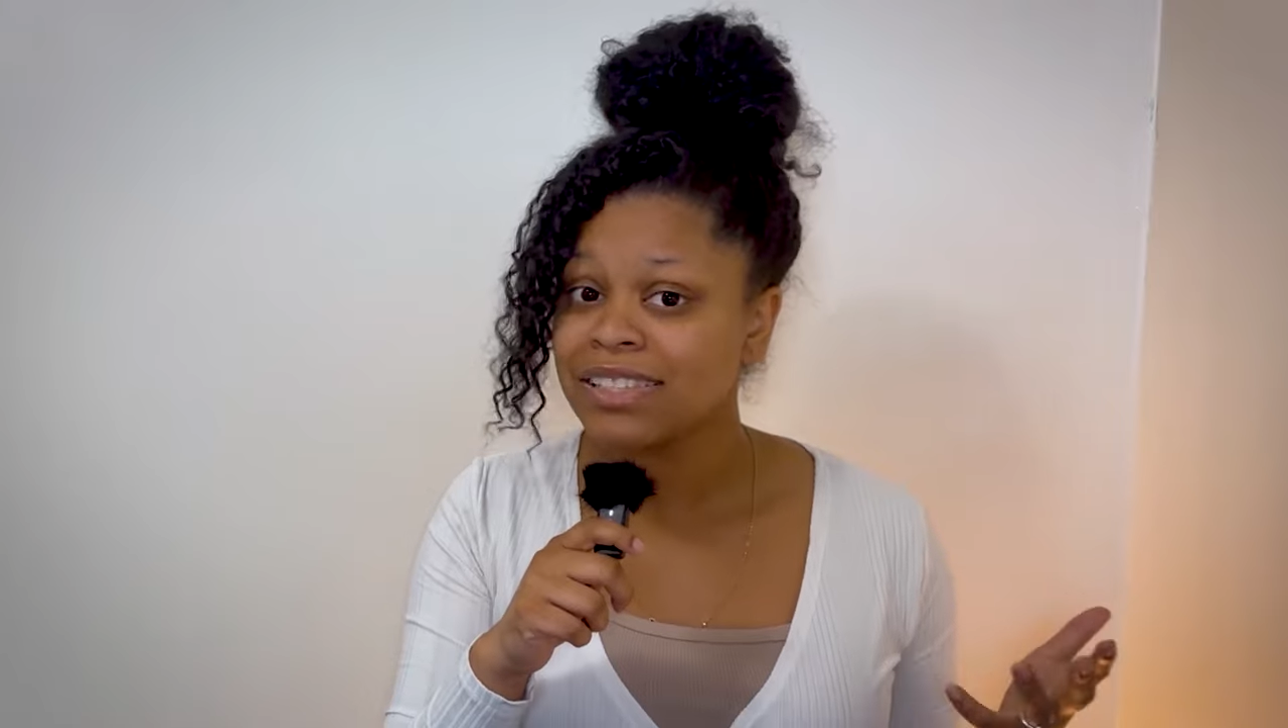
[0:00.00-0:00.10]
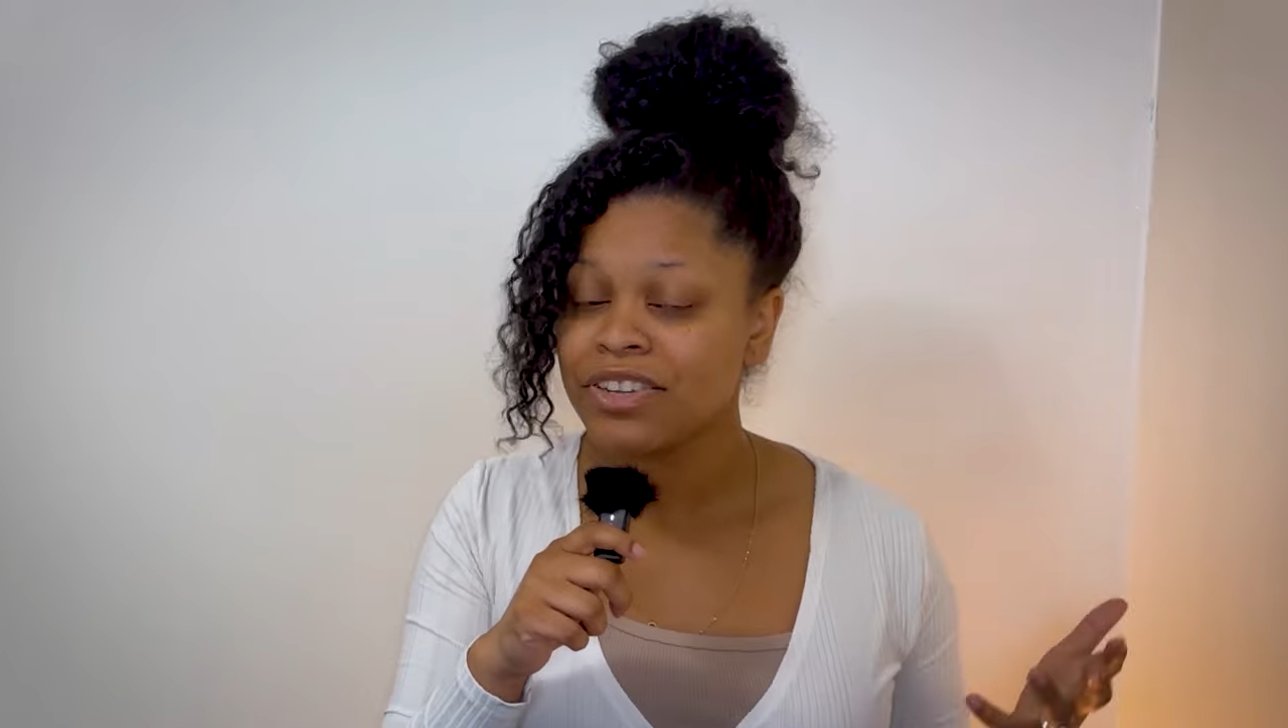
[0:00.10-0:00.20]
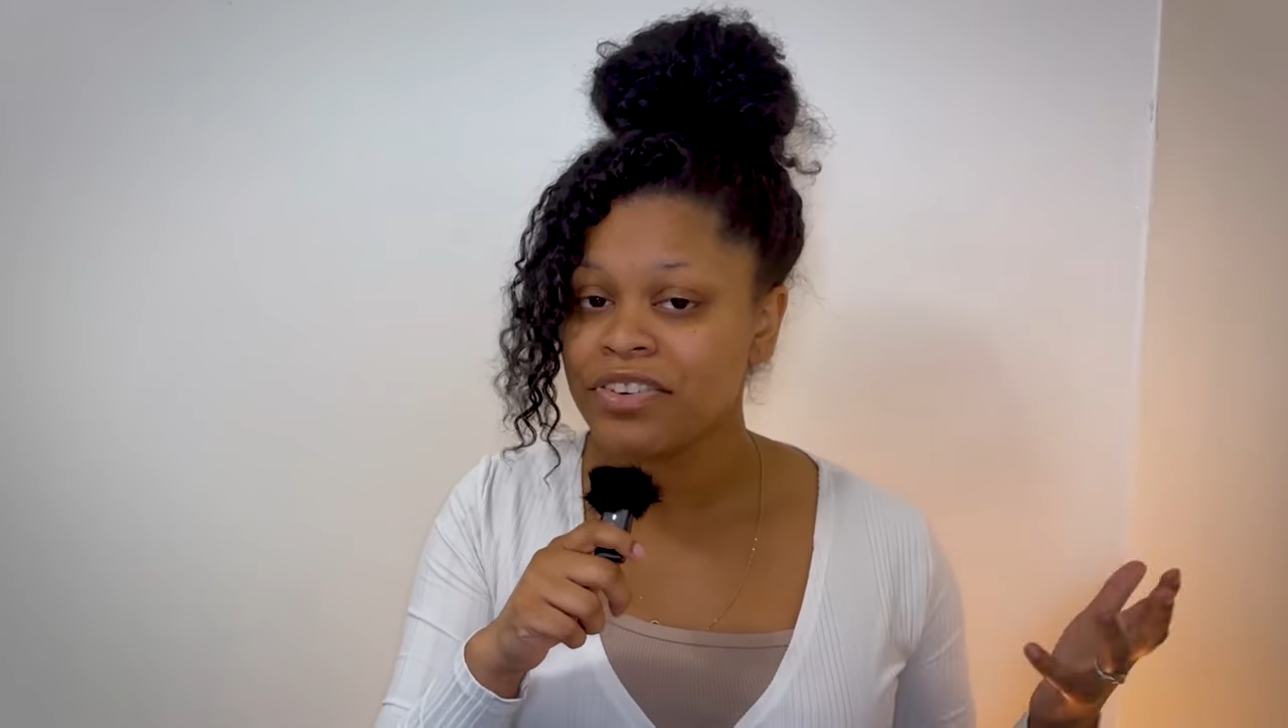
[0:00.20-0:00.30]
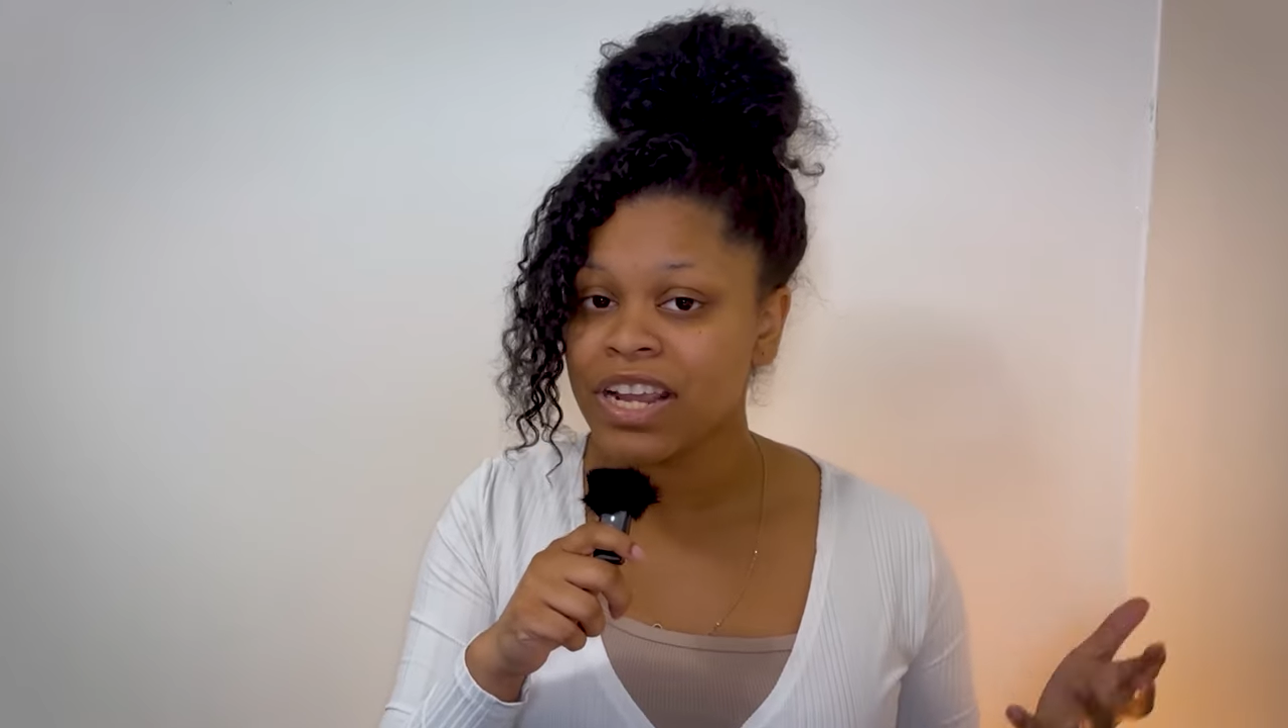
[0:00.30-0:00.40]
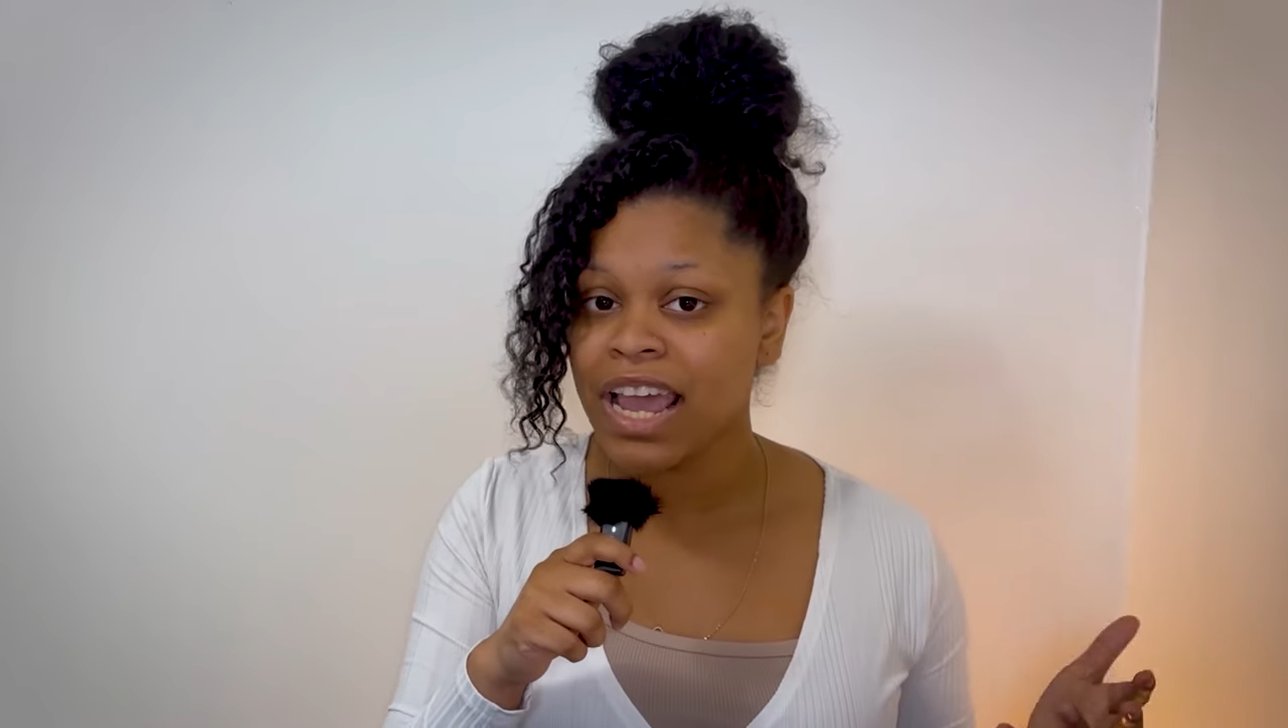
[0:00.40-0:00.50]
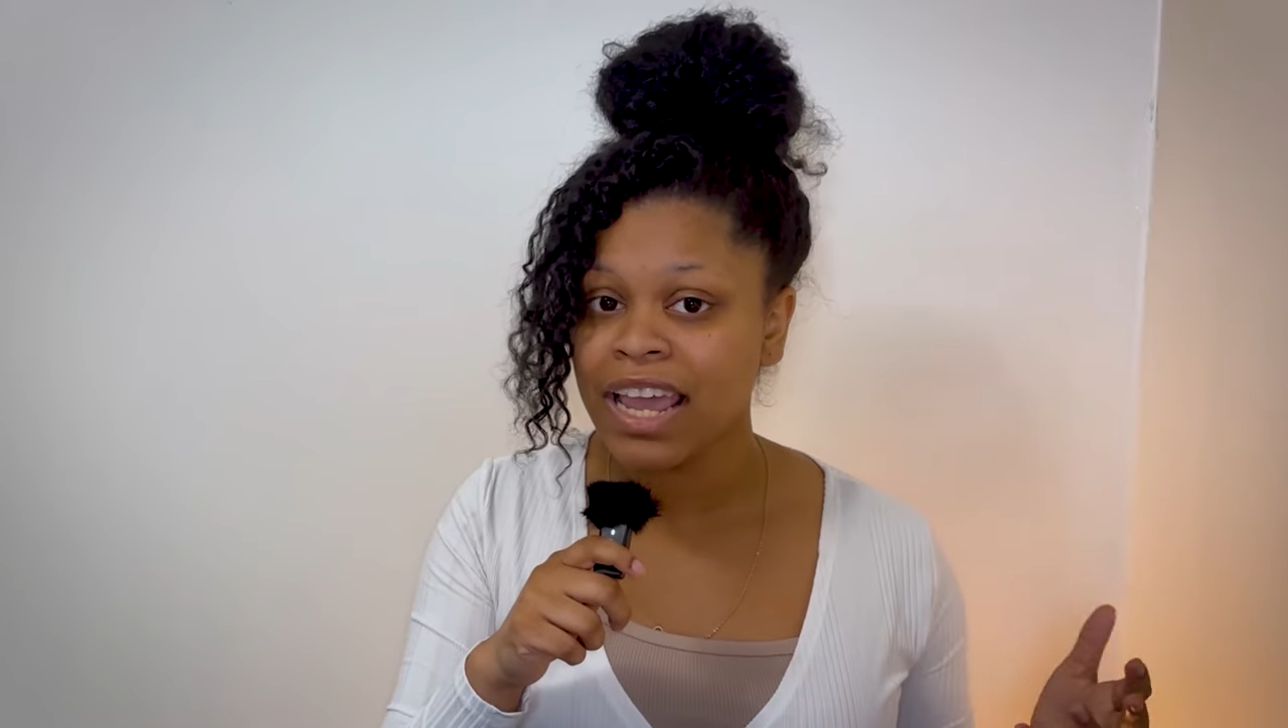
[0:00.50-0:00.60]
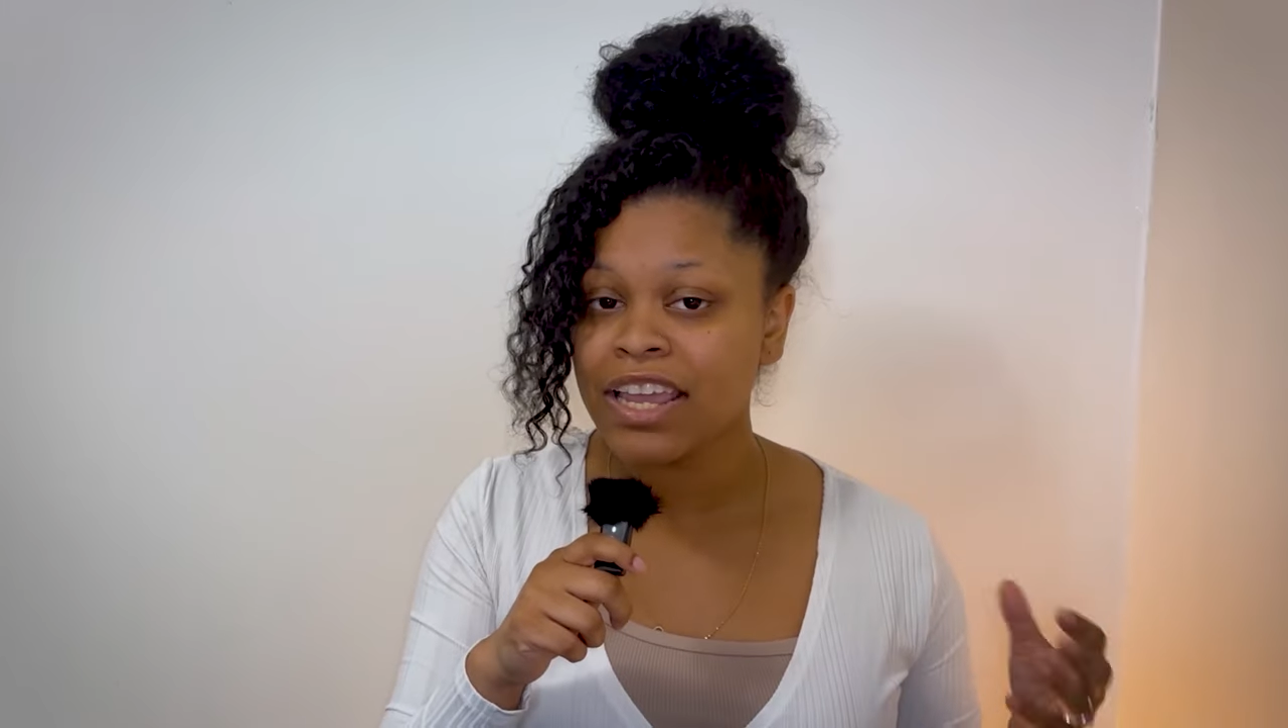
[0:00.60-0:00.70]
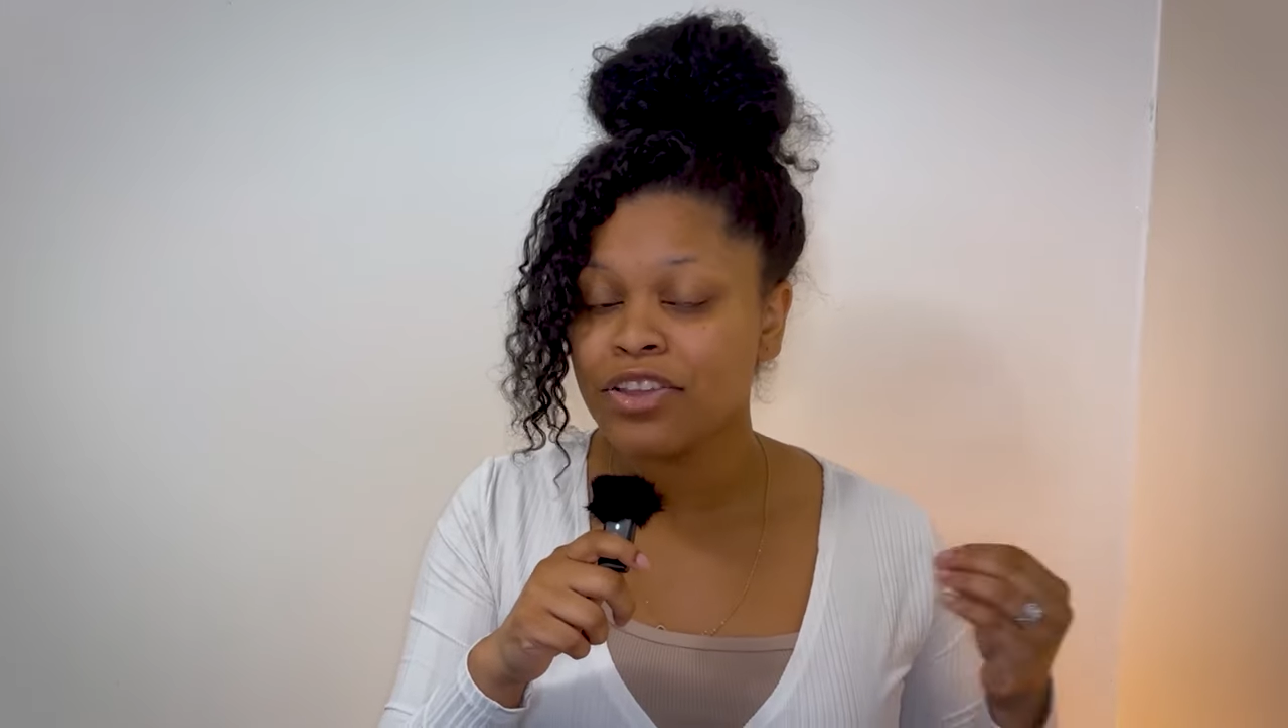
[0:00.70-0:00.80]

to create.